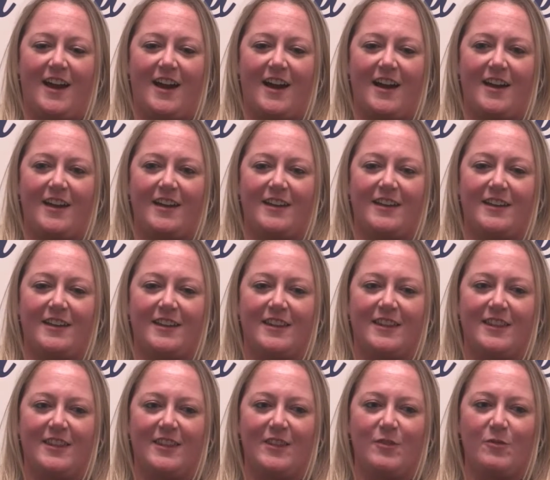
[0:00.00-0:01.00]
I
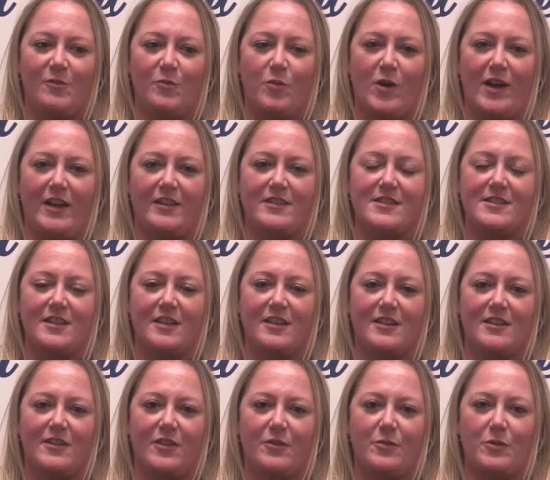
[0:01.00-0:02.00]
went
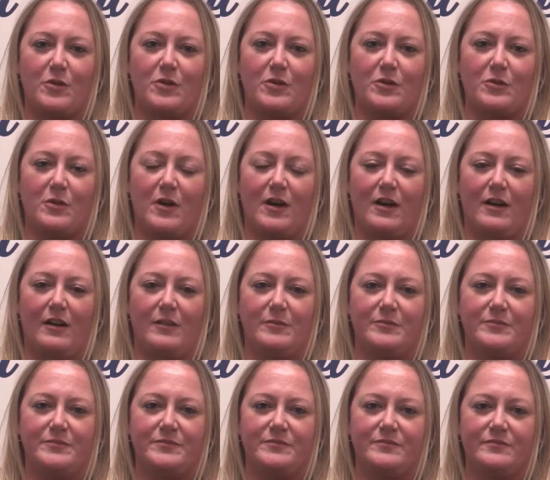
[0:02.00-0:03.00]
through
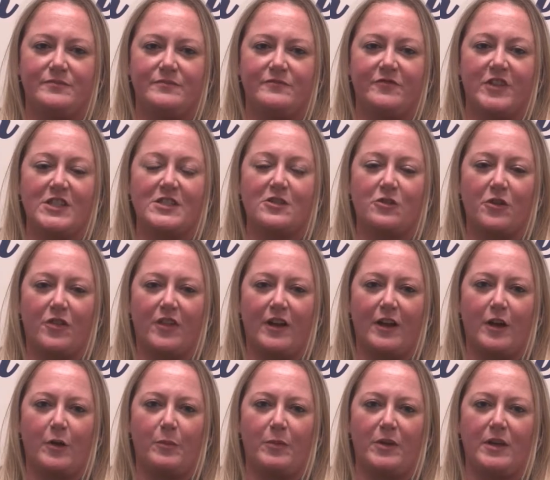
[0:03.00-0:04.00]
um, physical
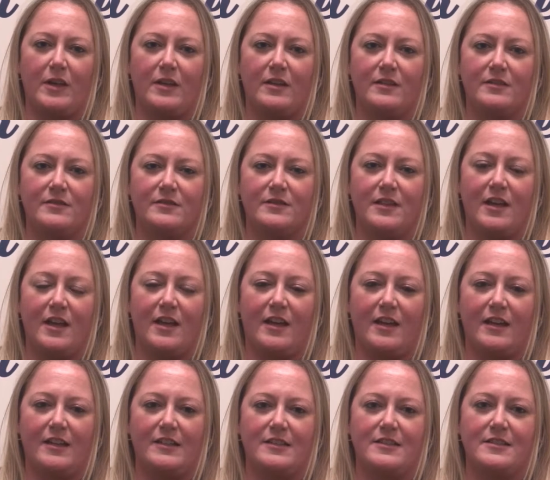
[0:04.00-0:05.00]
therapy
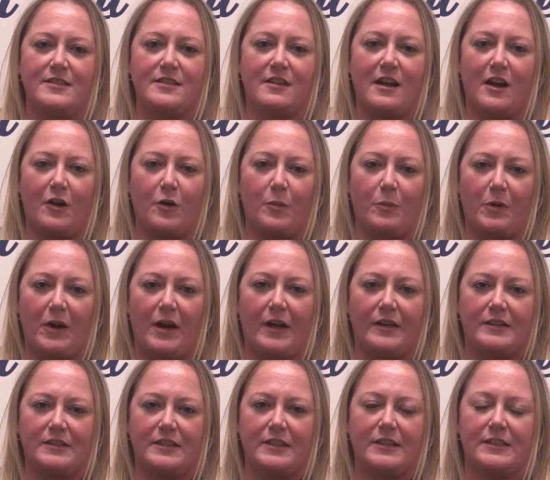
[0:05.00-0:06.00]
and
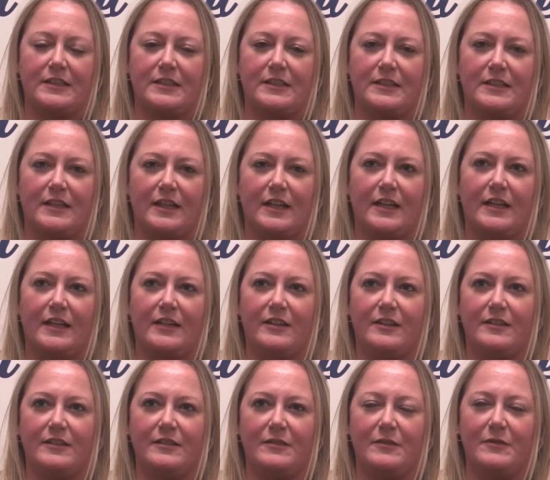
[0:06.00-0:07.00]
chiropractic
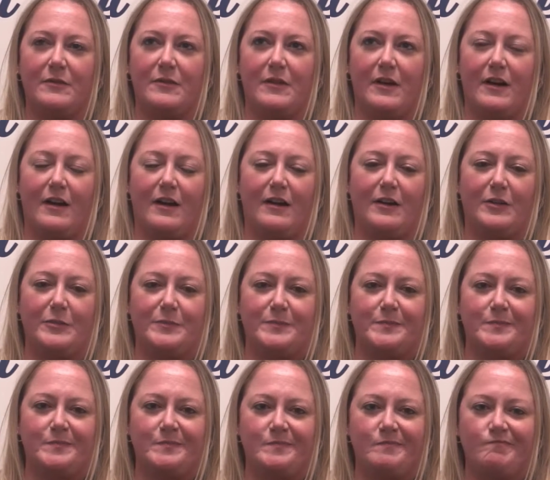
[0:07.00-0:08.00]
and
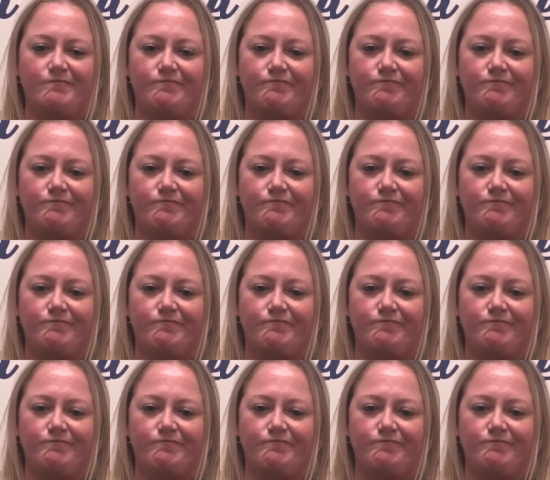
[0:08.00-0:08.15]
um,